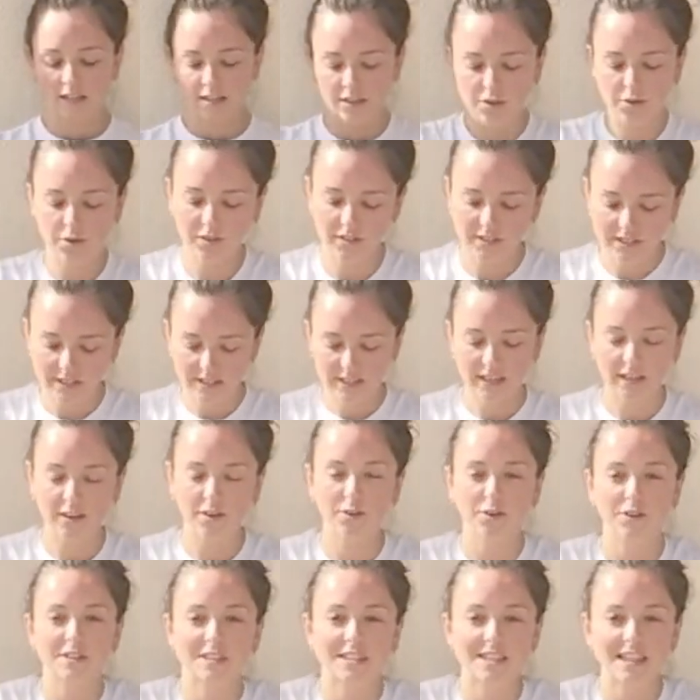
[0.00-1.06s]
You could sit
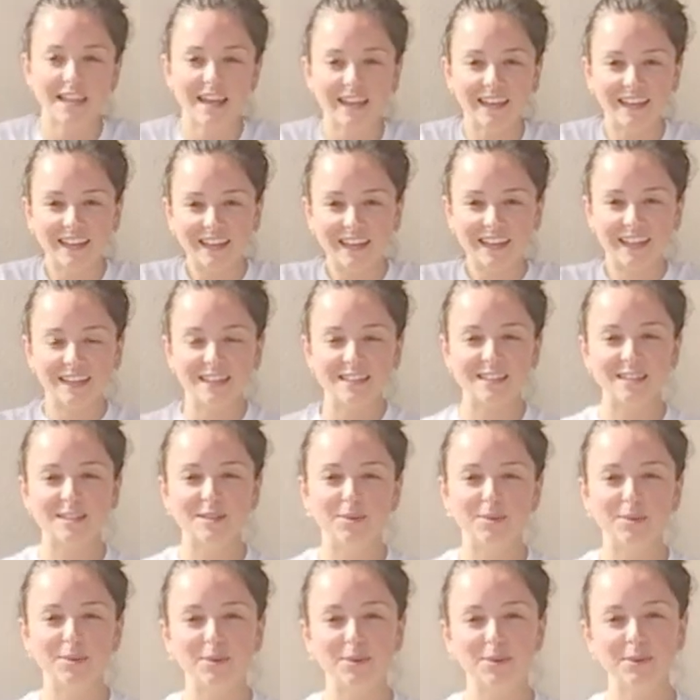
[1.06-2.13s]
cross-legged against
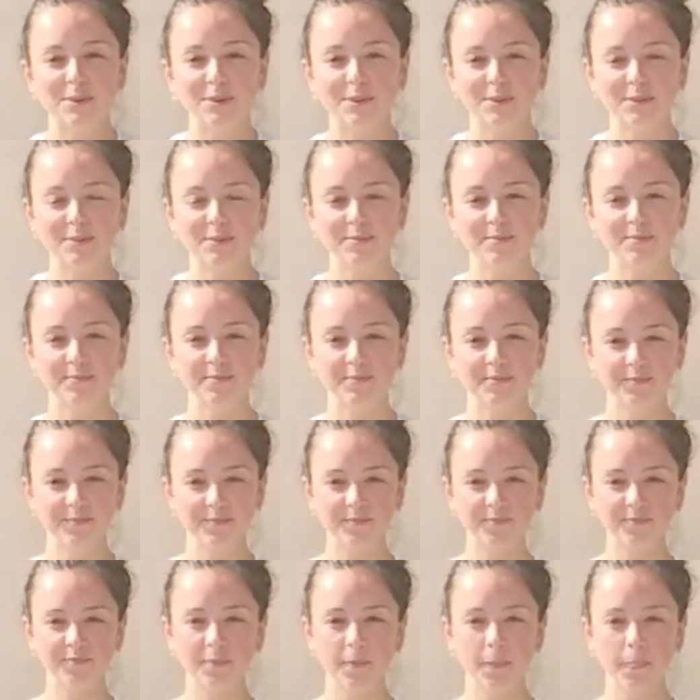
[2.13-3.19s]
the wall.
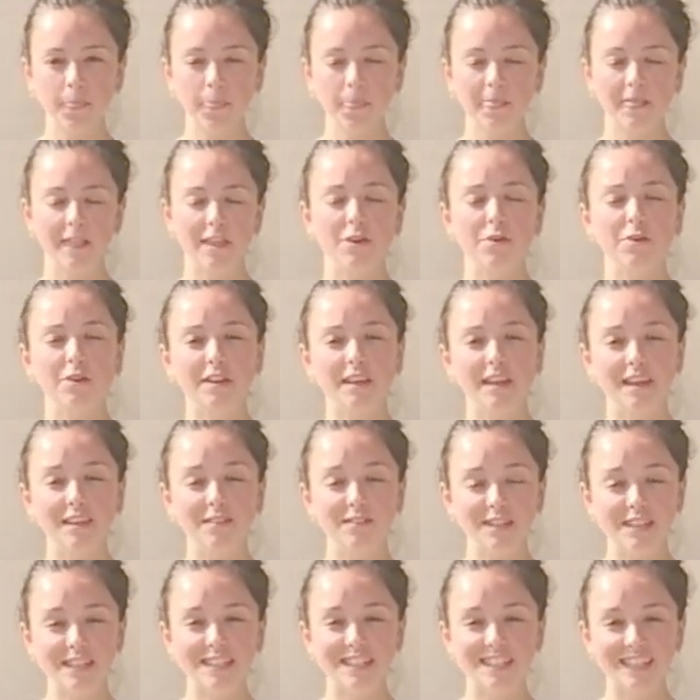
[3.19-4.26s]
You could
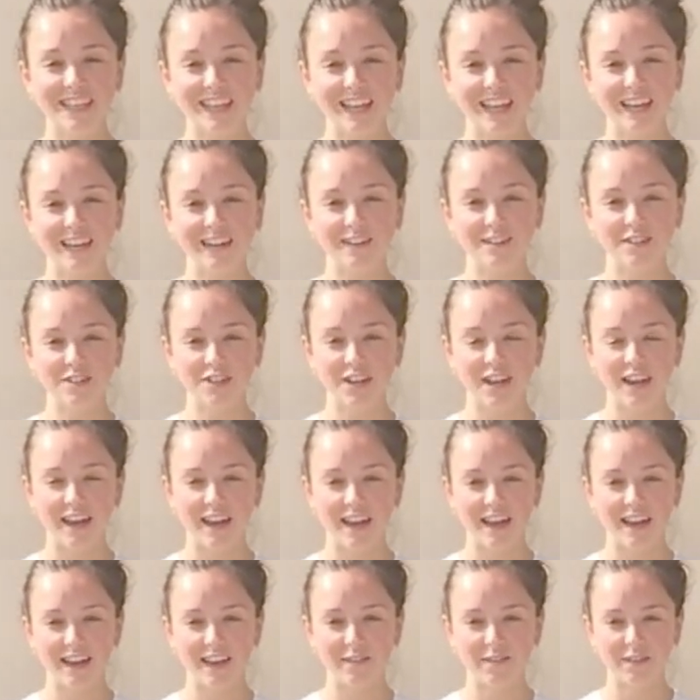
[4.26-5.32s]
even sit in a
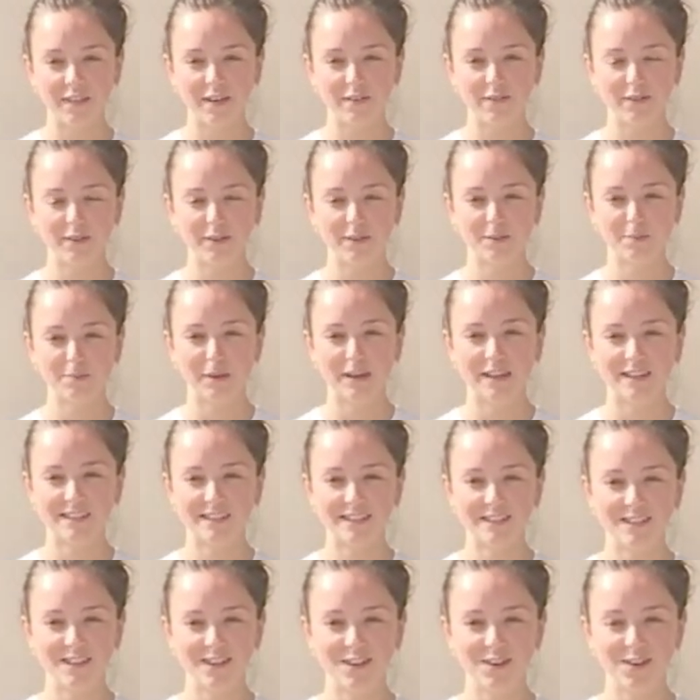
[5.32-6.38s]
chair if that feels best
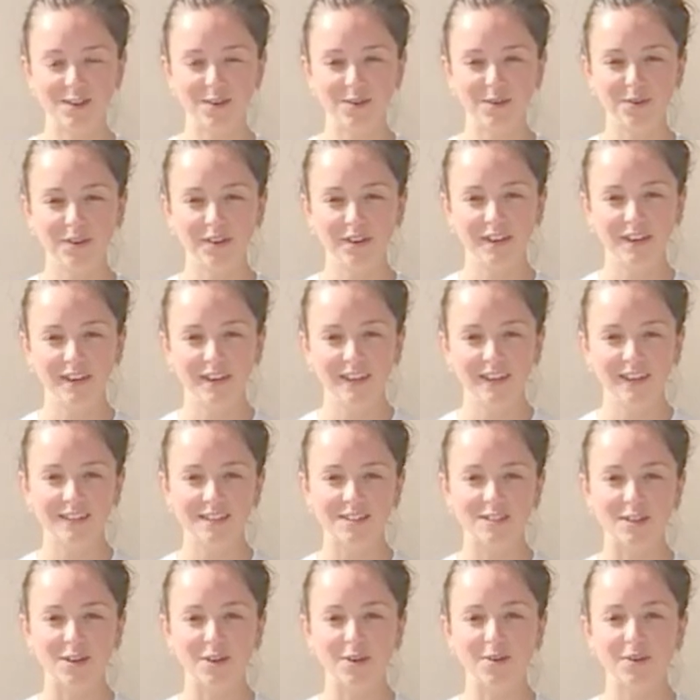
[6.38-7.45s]
to you.
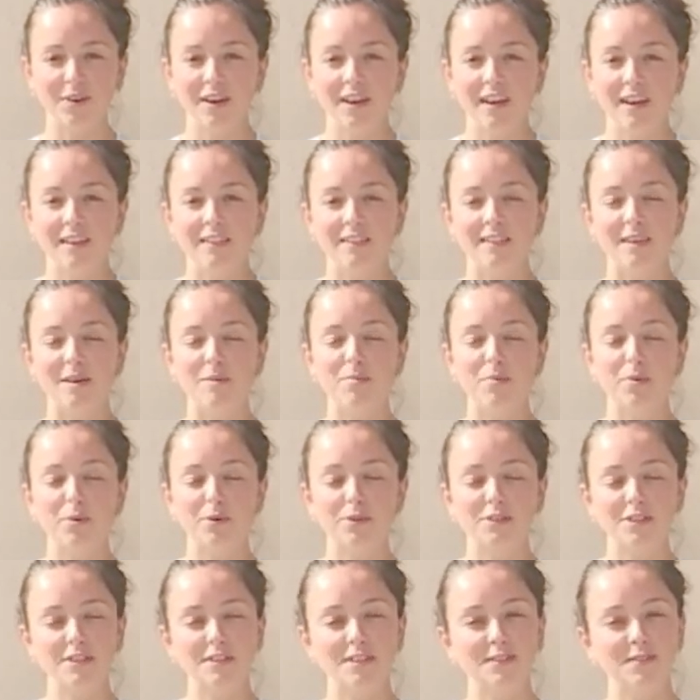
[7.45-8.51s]
So the
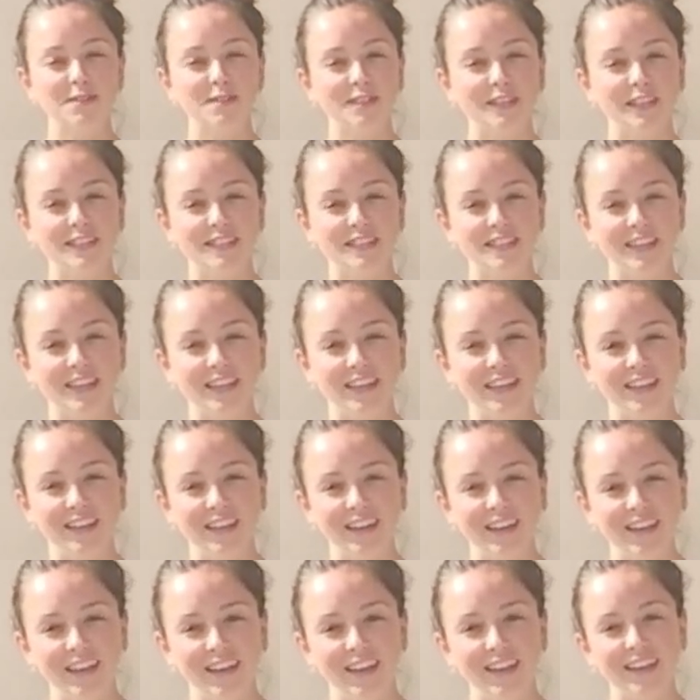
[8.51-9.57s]
importance of
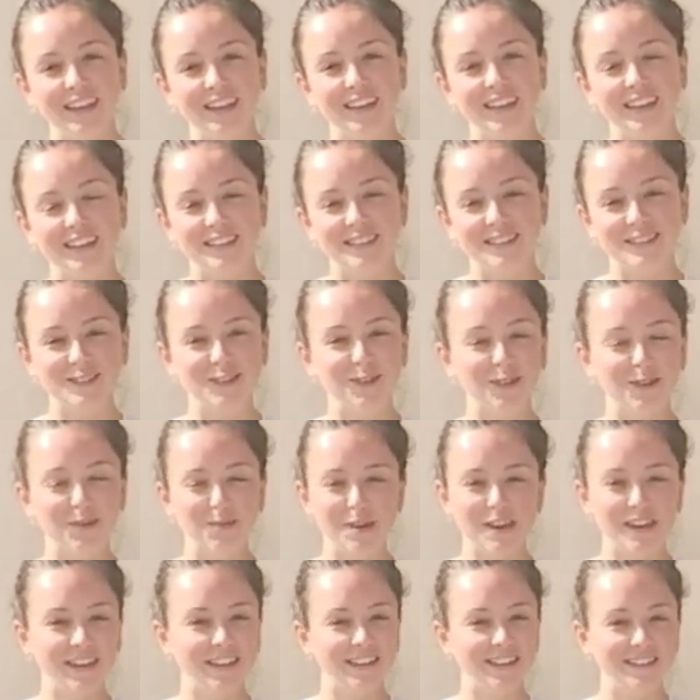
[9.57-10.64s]
sitting is so that
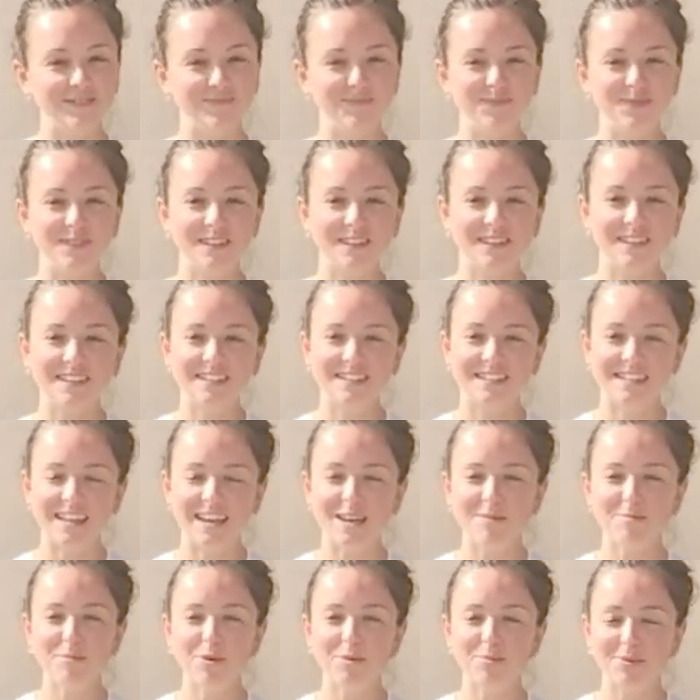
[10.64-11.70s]
we can
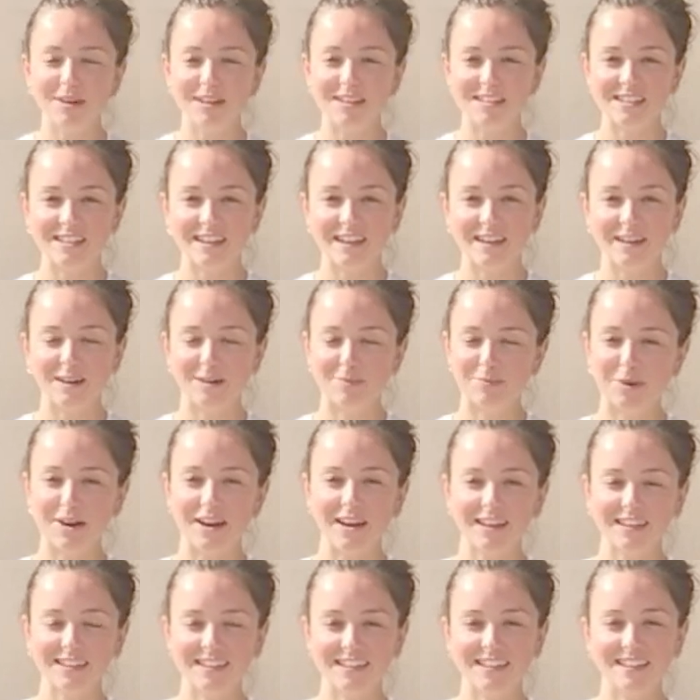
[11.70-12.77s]
stay more present in our
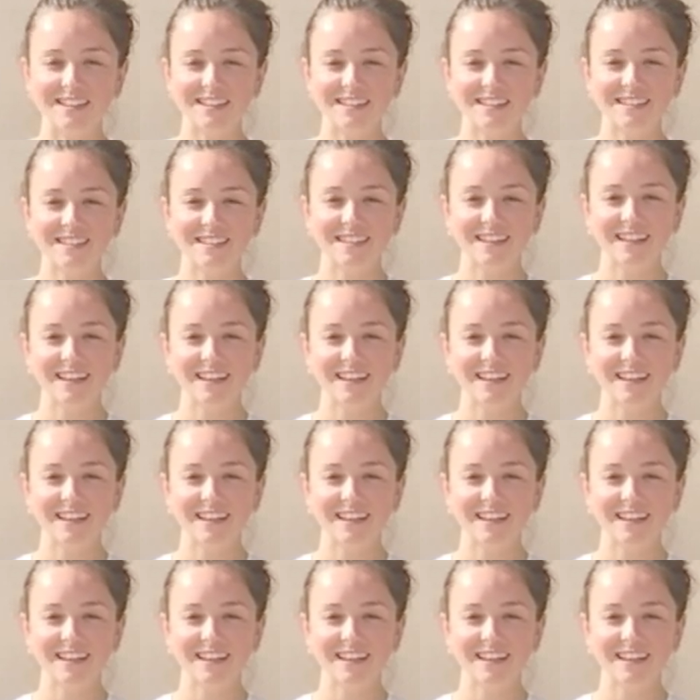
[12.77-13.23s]
practice,